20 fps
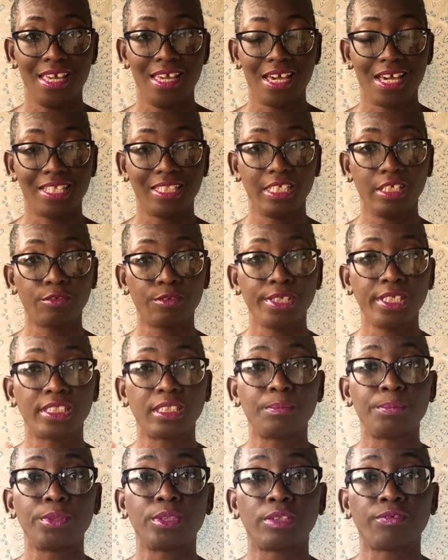And they
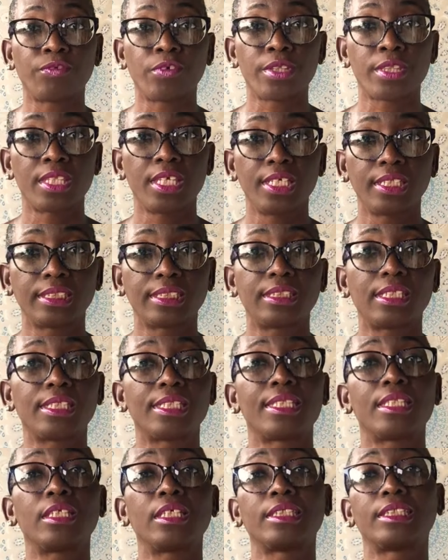created beautiful things
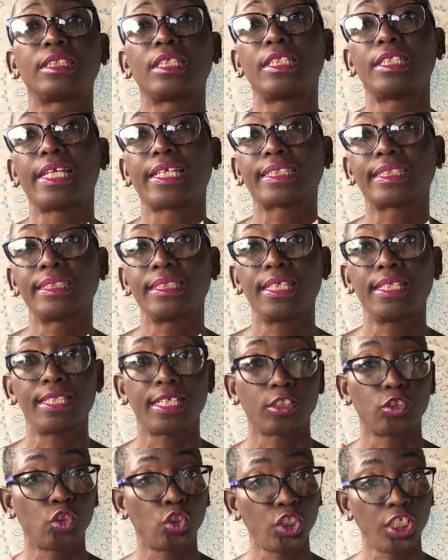to the extent
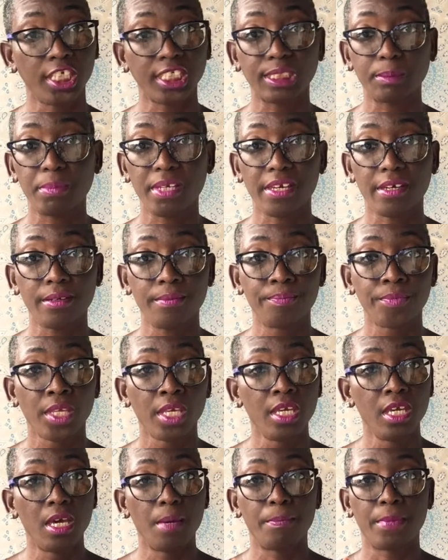that Shakespeare,
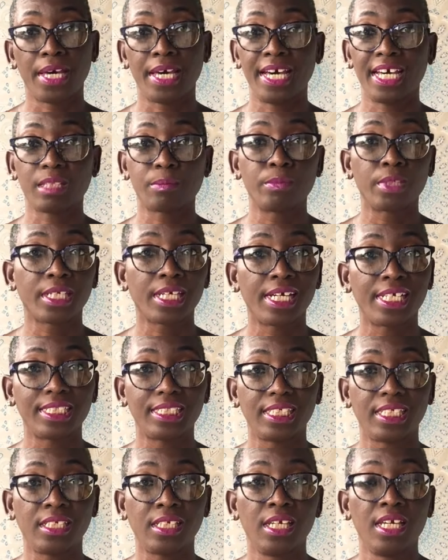Mahatma
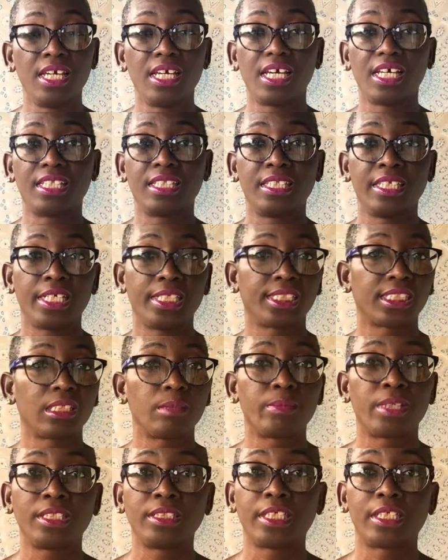Gandhi, and Nelson
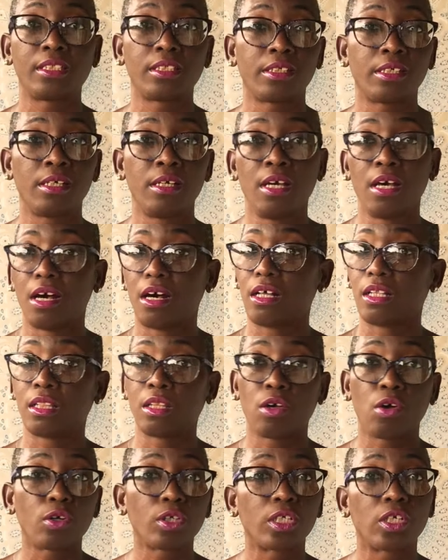Mandela are
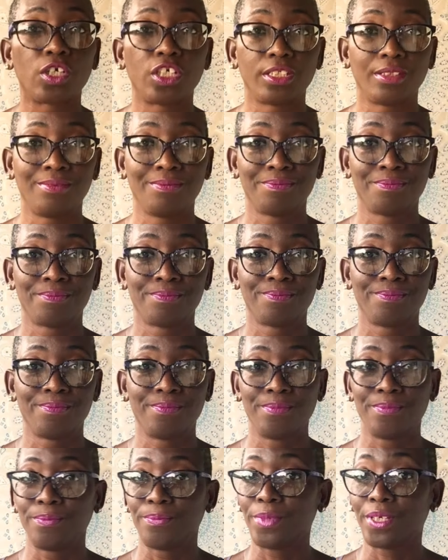long gone.
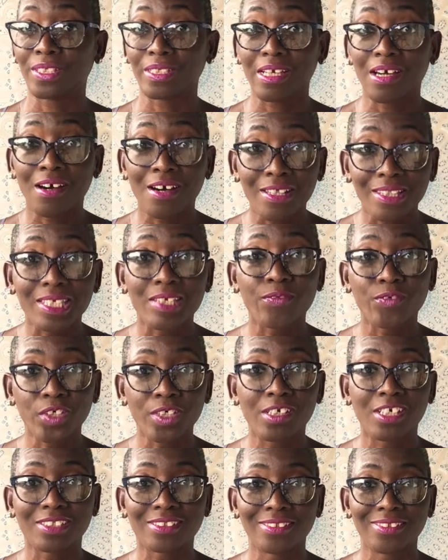But are they
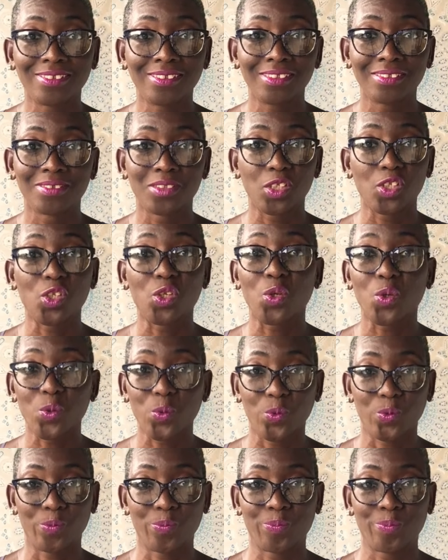forgotten? No.
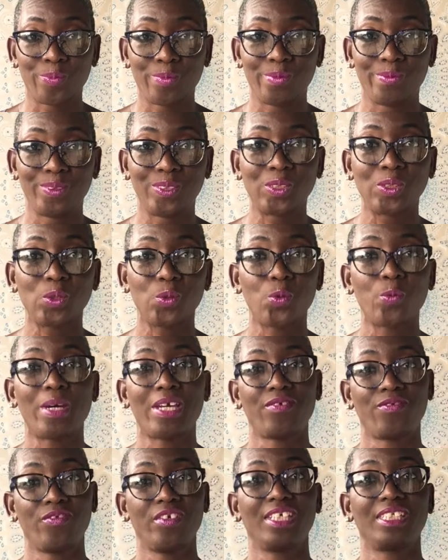So my
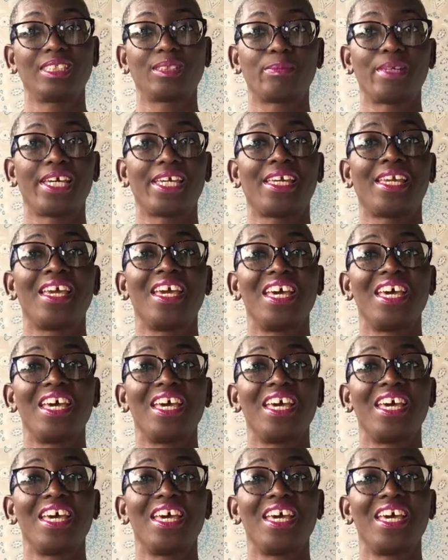friends, my